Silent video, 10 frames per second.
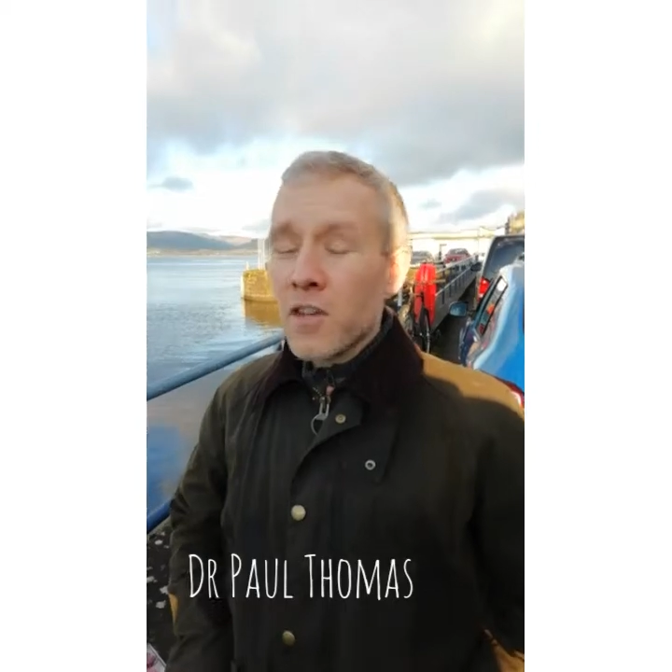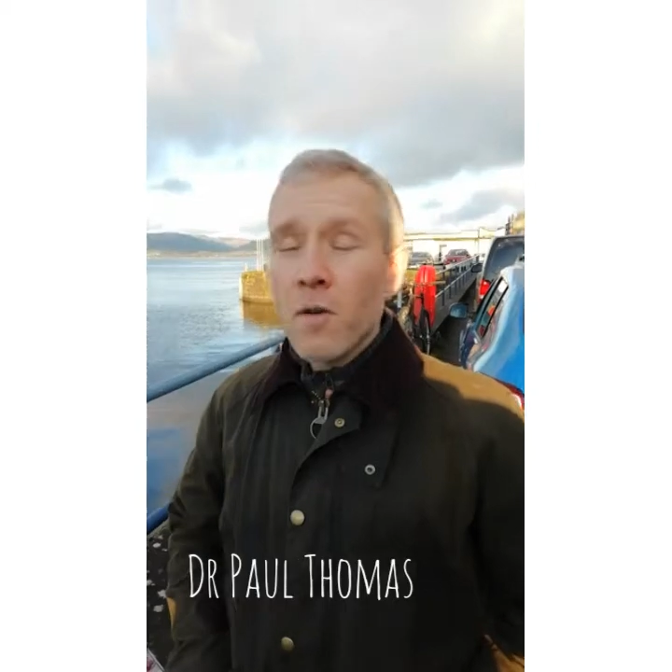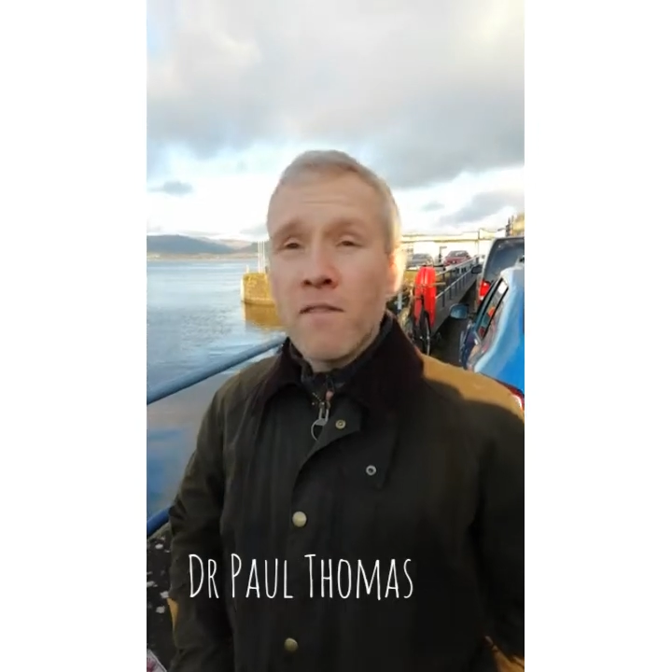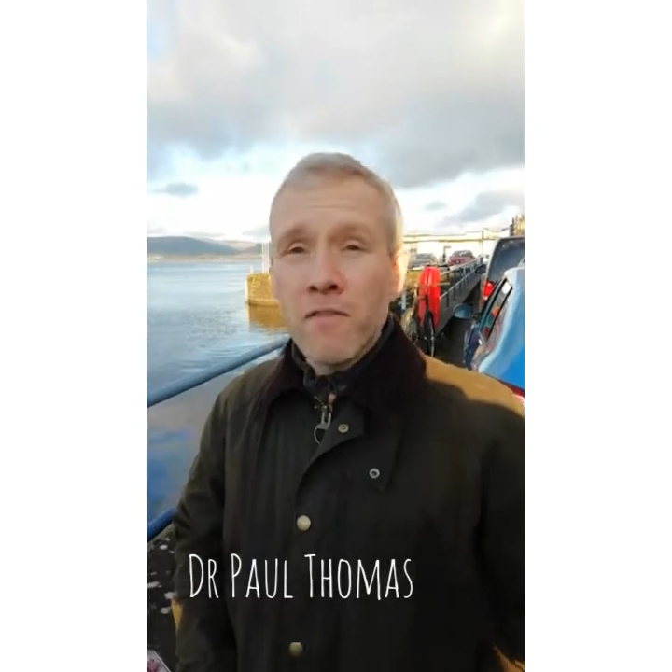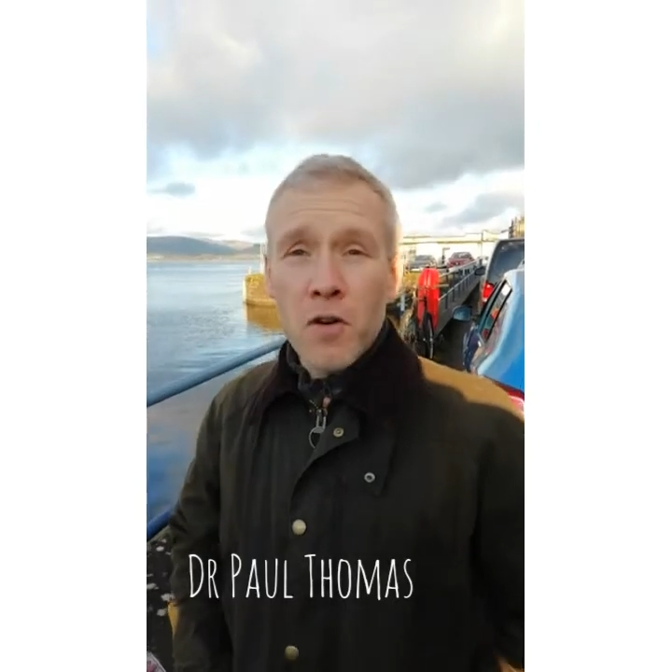
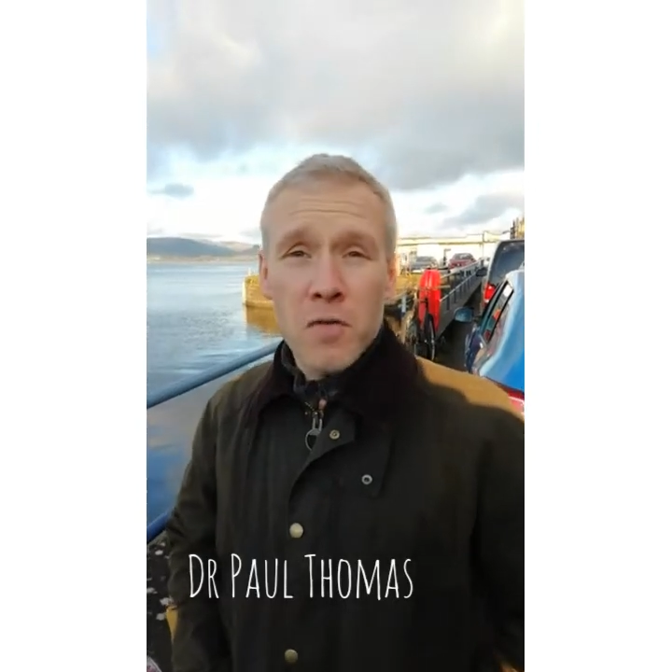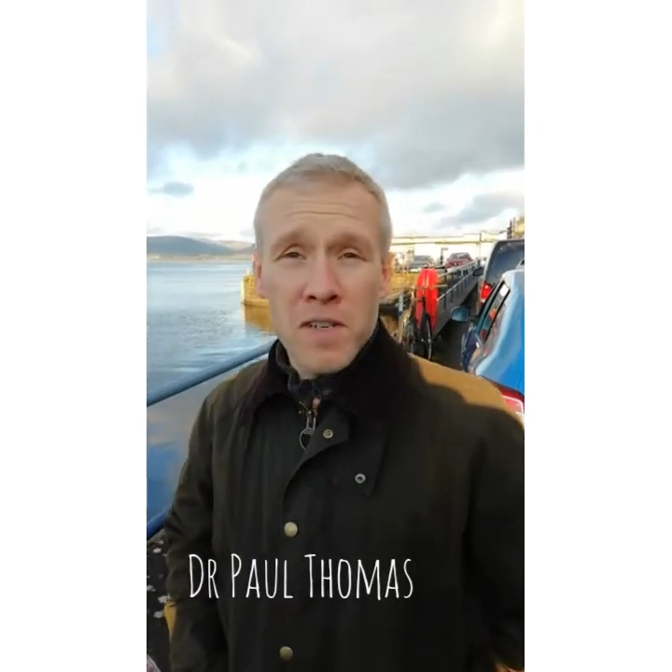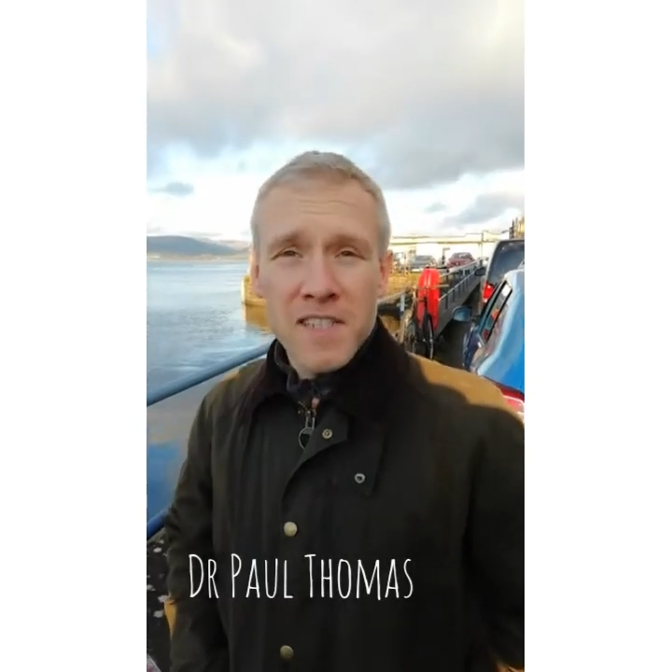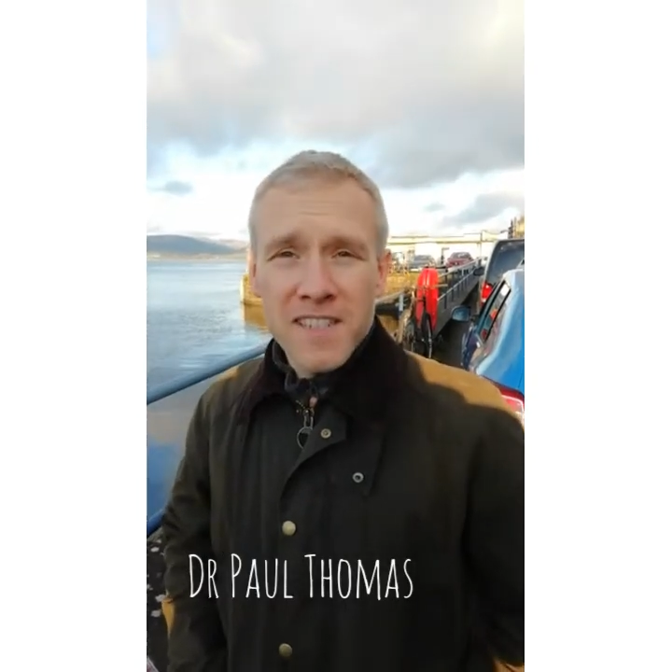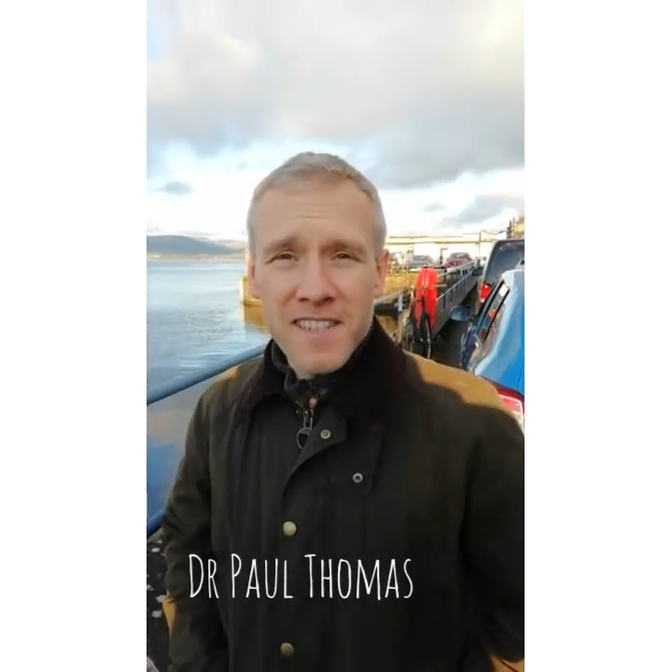going
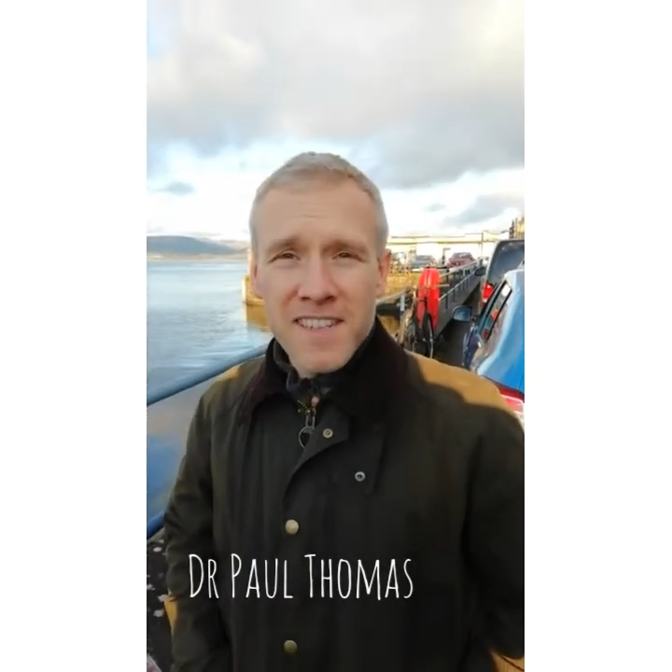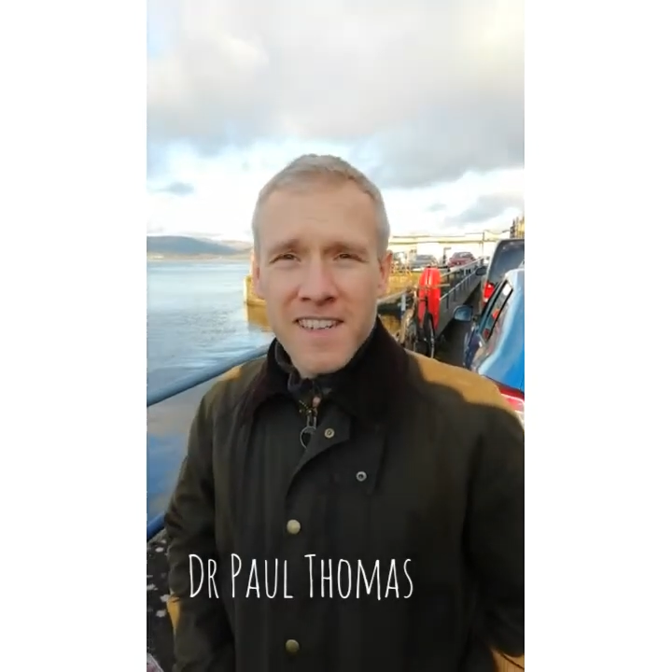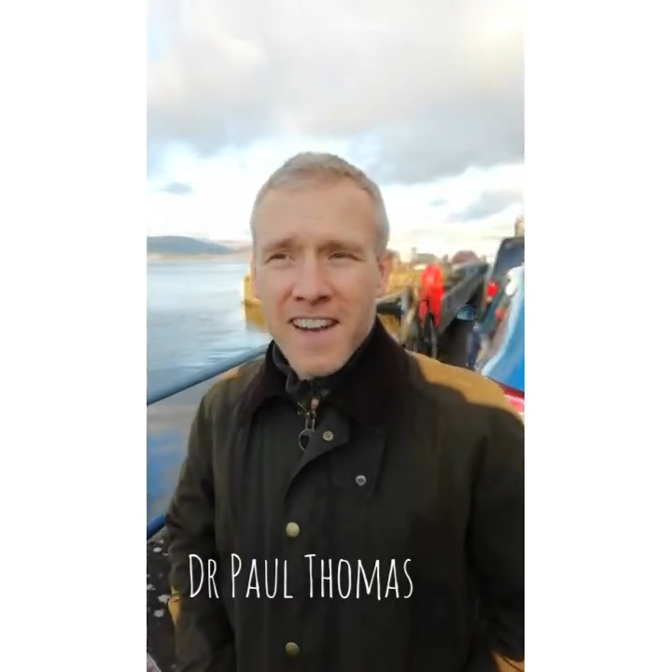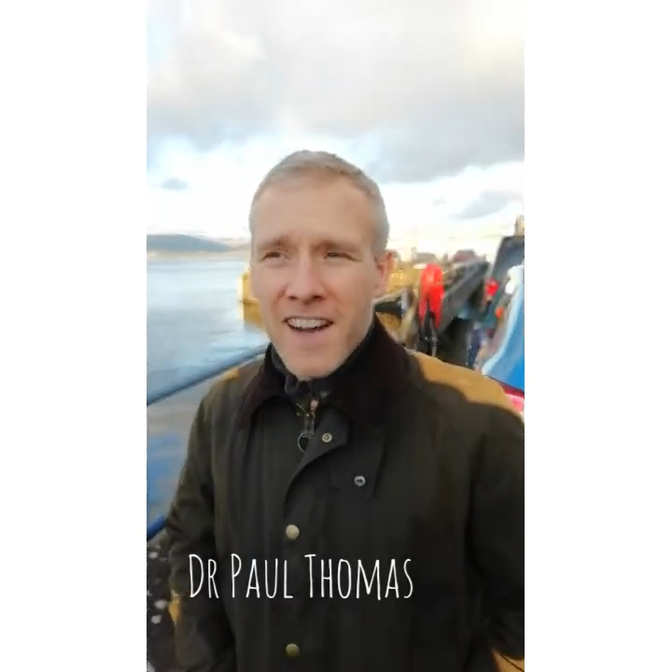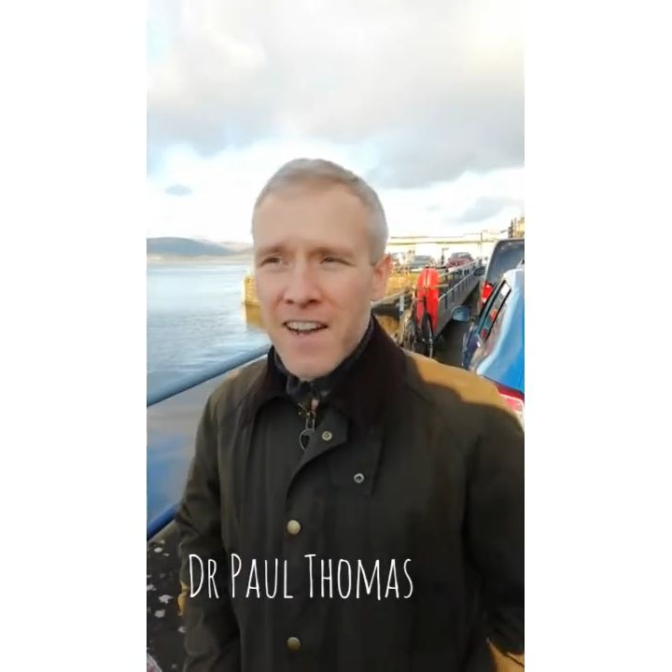forward,
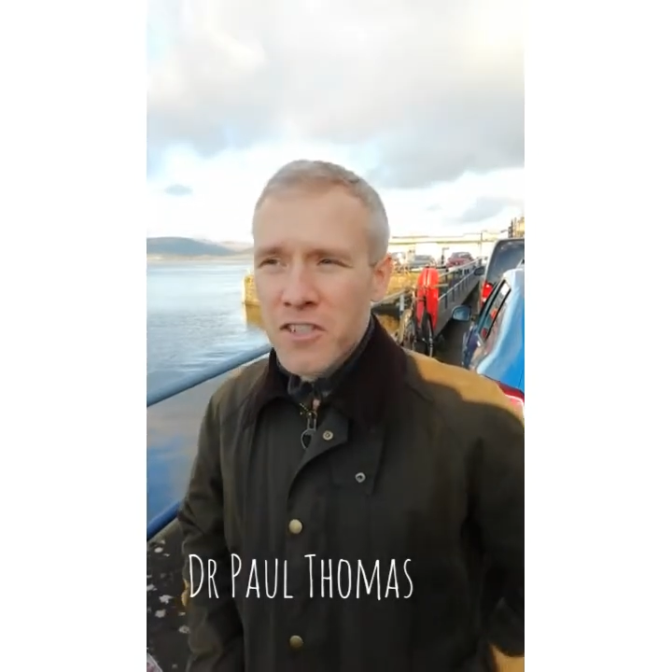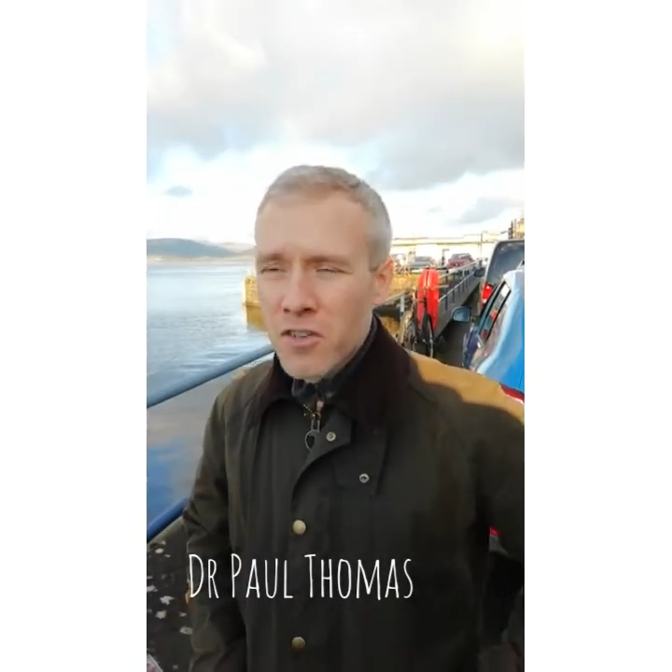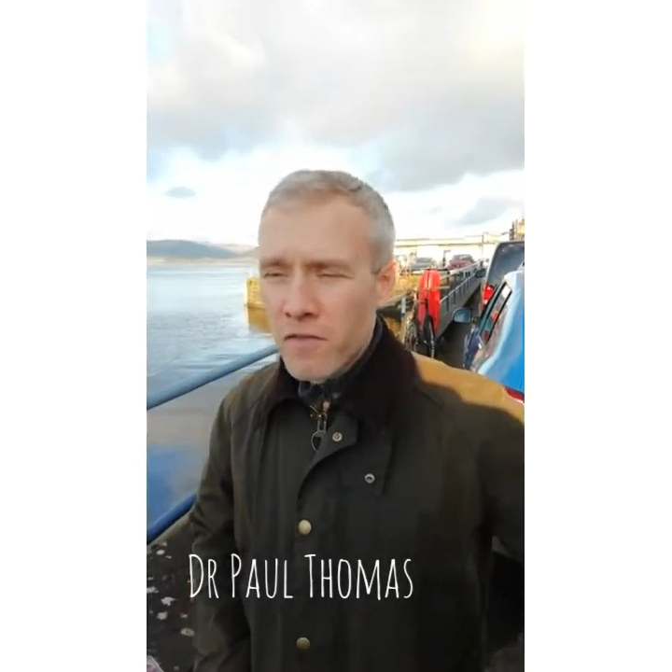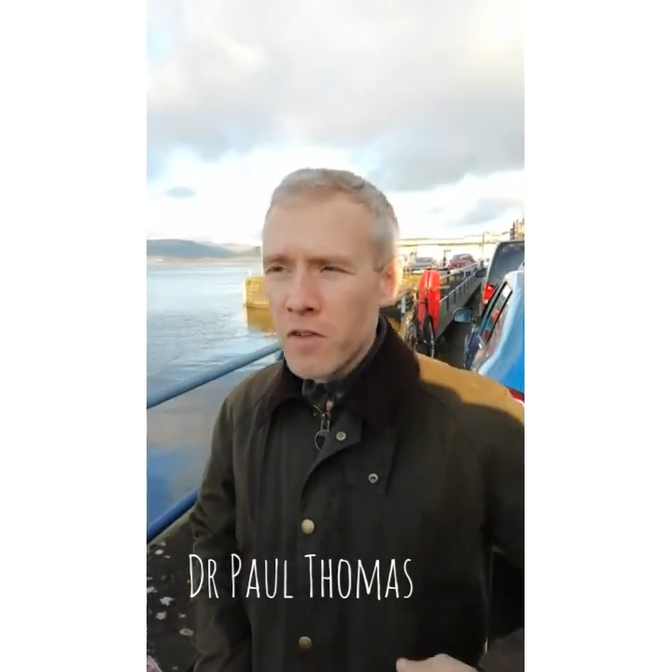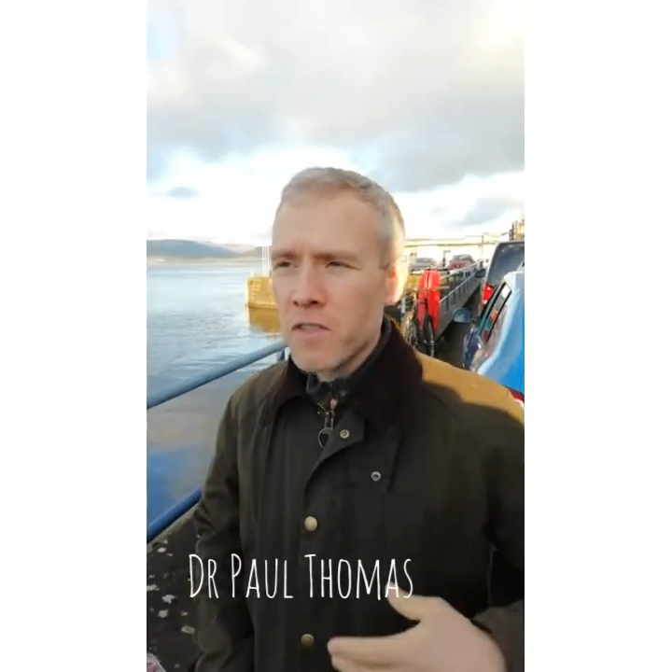
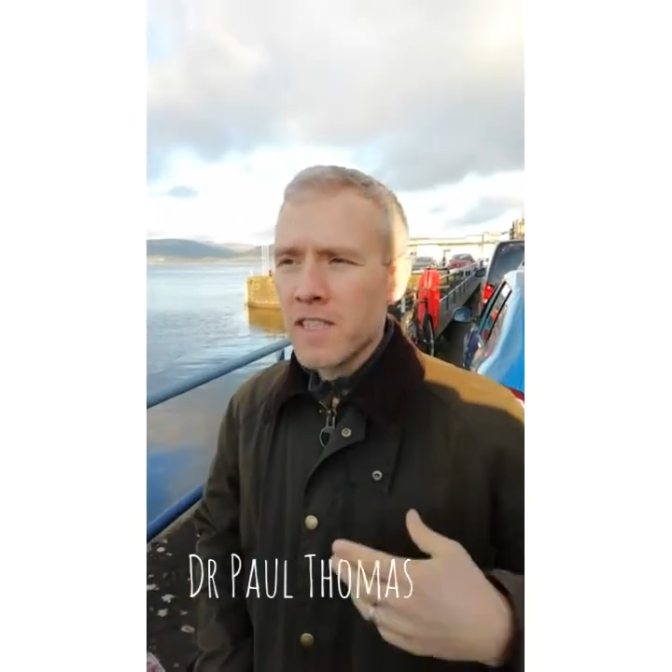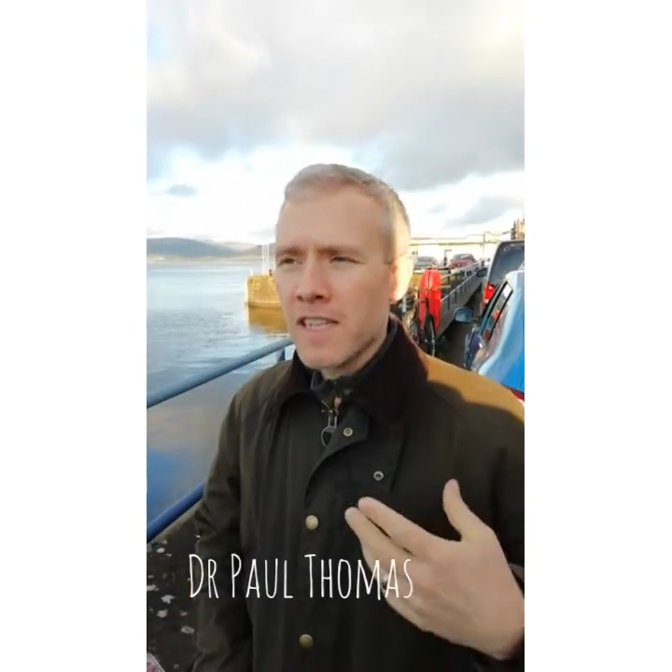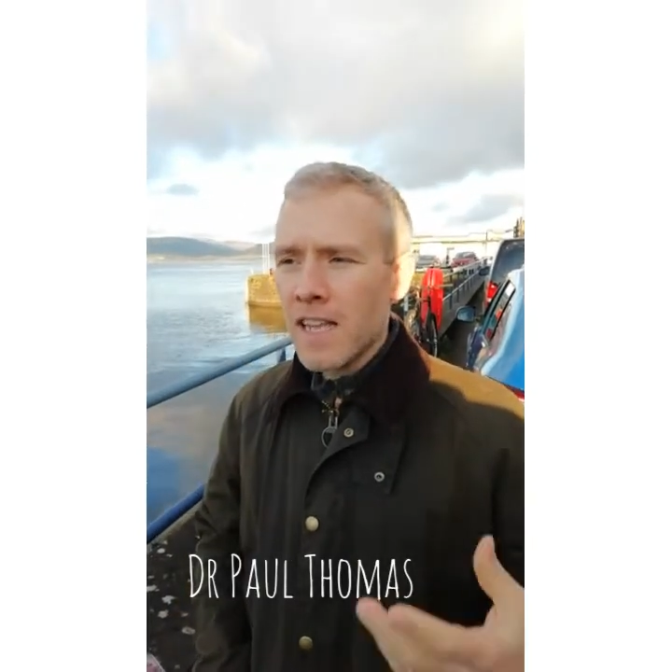truffles and